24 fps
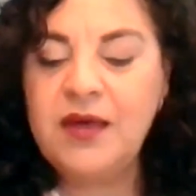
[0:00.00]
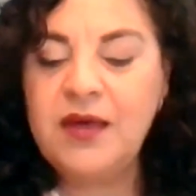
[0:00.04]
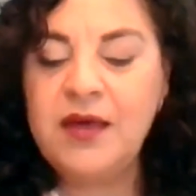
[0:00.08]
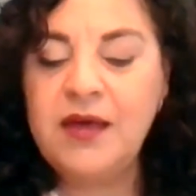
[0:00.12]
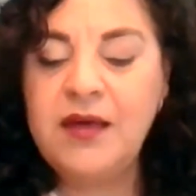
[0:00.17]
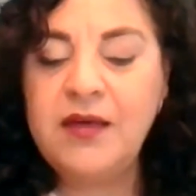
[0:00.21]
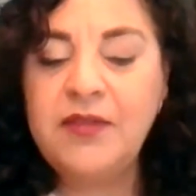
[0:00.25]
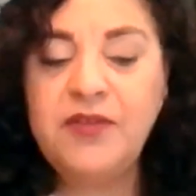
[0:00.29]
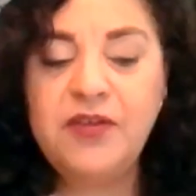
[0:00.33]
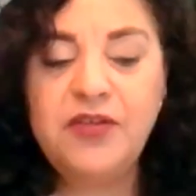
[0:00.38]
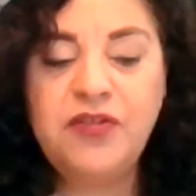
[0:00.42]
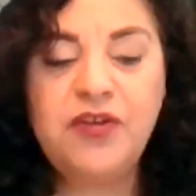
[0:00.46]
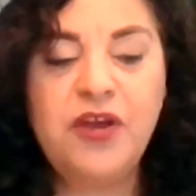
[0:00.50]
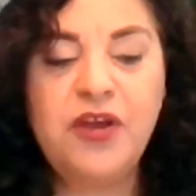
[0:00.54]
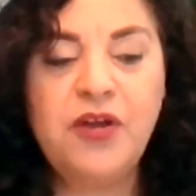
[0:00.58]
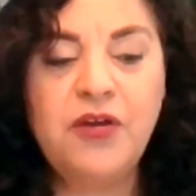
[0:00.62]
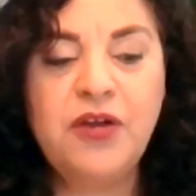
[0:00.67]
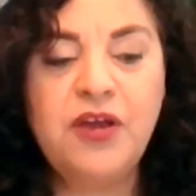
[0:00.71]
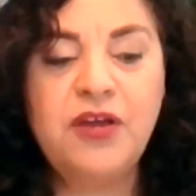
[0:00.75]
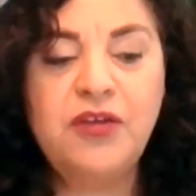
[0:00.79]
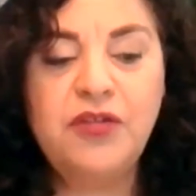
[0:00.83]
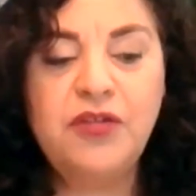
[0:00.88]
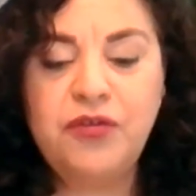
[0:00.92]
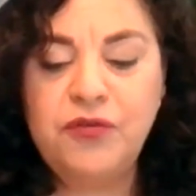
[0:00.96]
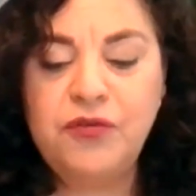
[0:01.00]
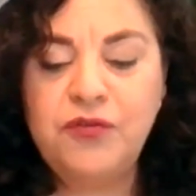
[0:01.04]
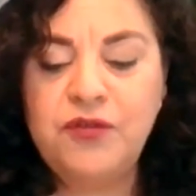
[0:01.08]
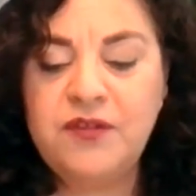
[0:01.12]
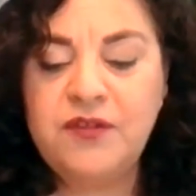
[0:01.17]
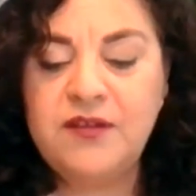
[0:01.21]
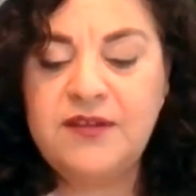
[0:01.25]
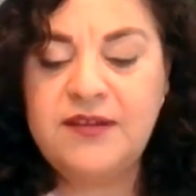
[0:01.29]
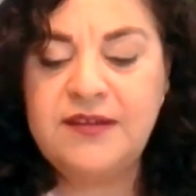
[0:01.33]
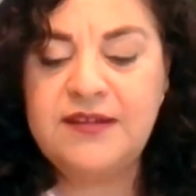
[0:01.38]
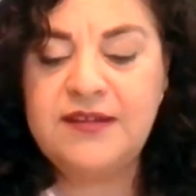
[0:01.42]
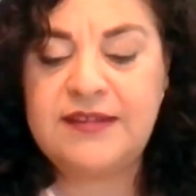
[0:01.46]
the chair can choose
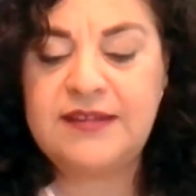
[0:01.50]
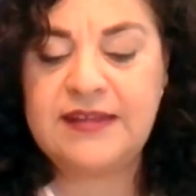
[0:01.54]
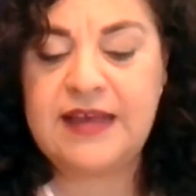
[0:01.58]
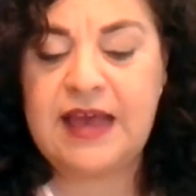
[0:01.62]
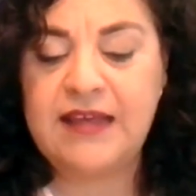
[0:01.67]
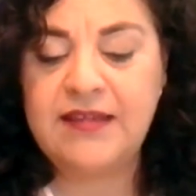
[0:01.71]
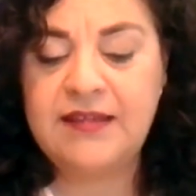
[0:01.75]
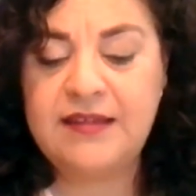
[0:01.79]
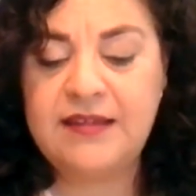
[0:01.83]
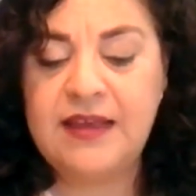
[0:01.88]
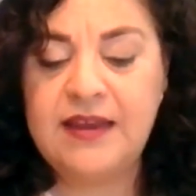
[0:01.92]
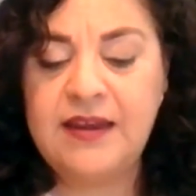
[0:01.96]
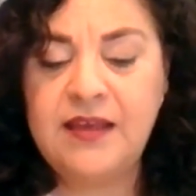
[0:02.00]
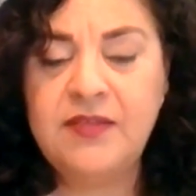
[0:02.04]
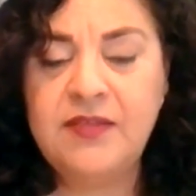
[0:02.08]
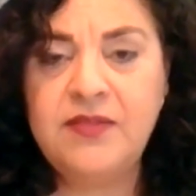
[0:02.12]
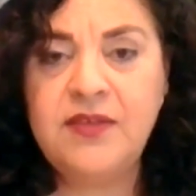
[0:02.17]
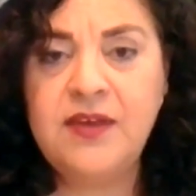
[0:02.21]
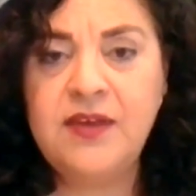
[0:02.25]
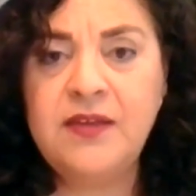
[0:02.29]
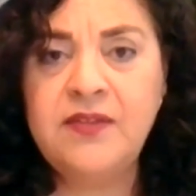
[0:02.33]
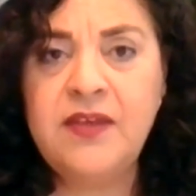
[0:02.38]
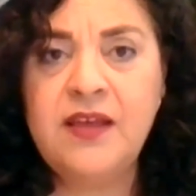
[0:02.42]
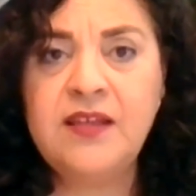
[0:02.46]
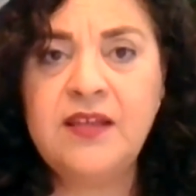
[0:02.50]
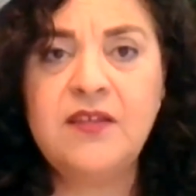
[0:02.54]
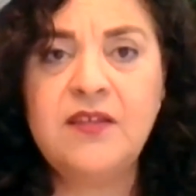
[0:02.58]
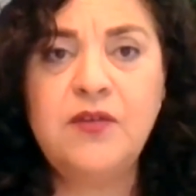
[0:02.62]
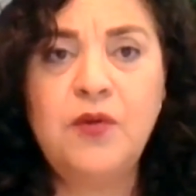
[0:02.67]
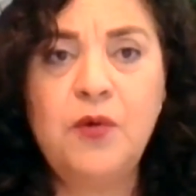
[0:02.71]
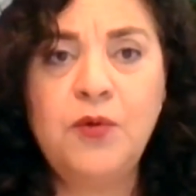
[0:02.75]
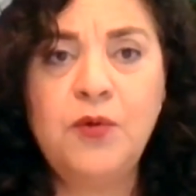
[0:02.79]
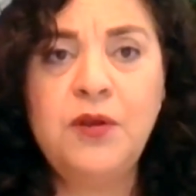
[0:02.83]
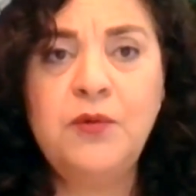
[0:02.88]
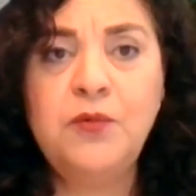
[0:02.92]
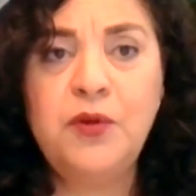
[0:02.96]
to discuss anything that's
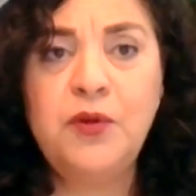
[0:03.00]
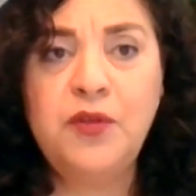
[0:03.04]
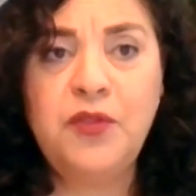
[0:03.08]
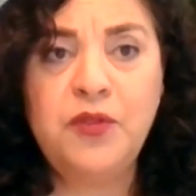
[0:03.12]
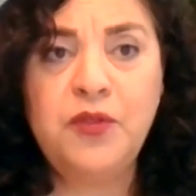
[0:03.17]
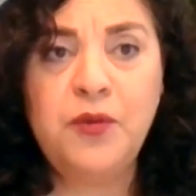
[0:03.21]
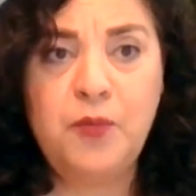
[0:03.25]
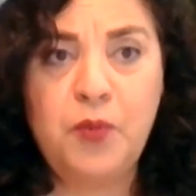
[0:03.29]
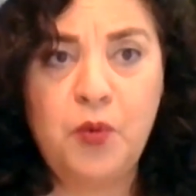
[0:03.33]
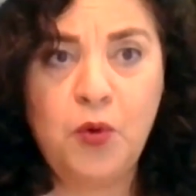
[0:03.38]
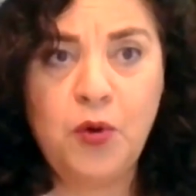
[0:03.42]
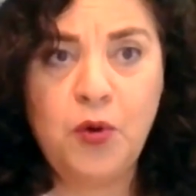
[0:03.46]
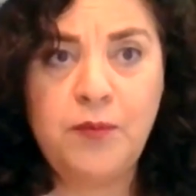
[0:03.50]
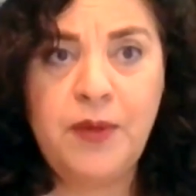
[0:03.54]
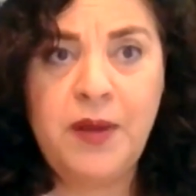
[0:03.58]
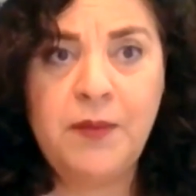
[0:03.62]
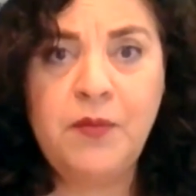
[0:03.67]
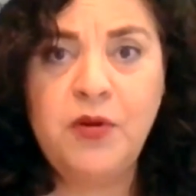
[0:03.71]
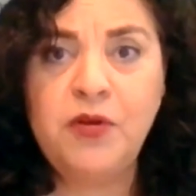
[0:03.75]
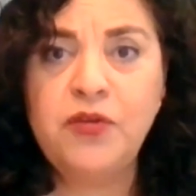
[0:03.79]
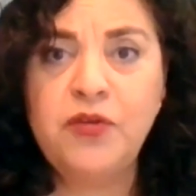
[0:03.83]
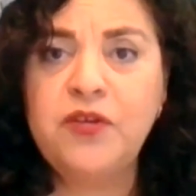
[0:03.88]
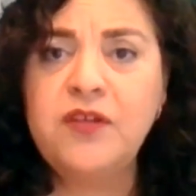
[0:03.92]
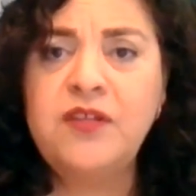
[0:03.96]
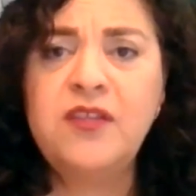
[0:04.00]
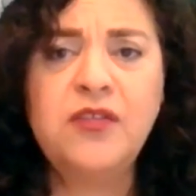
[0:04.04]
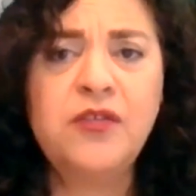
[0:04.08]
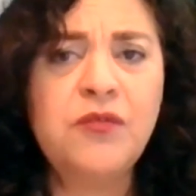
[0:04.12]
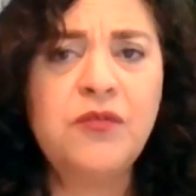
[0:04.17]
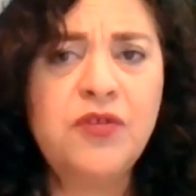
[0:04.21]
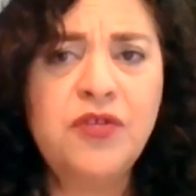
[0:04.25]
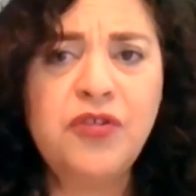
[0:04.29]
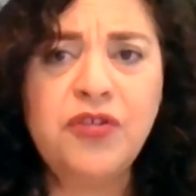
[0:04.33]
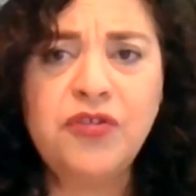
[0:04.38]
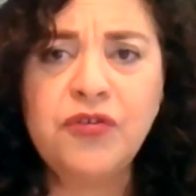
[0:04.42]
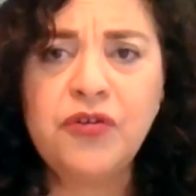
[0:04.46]
noted with the board member just
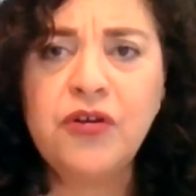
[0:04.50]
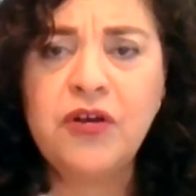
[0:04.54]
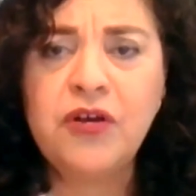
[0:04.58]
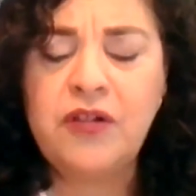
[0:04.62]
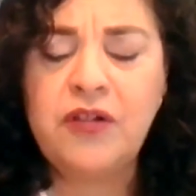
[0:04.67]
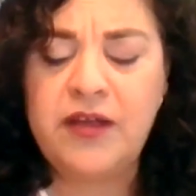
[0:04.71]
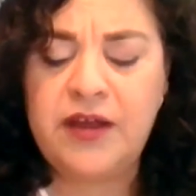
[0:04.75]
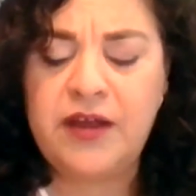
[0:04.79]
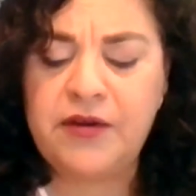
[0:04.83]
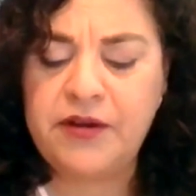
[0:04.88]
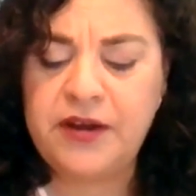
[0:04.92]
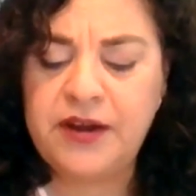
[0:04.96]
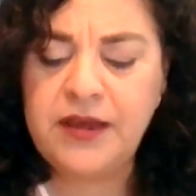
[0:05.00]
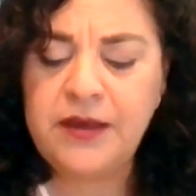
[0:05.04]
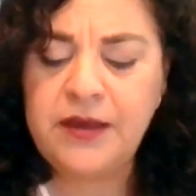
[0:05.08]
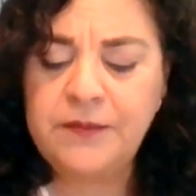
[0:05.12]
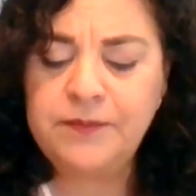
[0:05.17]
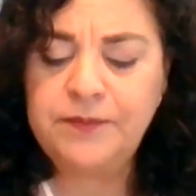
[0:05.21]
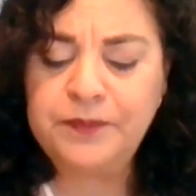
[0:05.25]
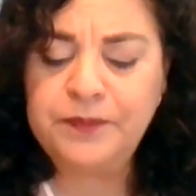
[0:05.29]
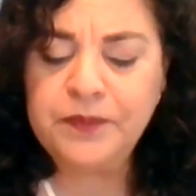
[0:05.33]
to ensure clarity.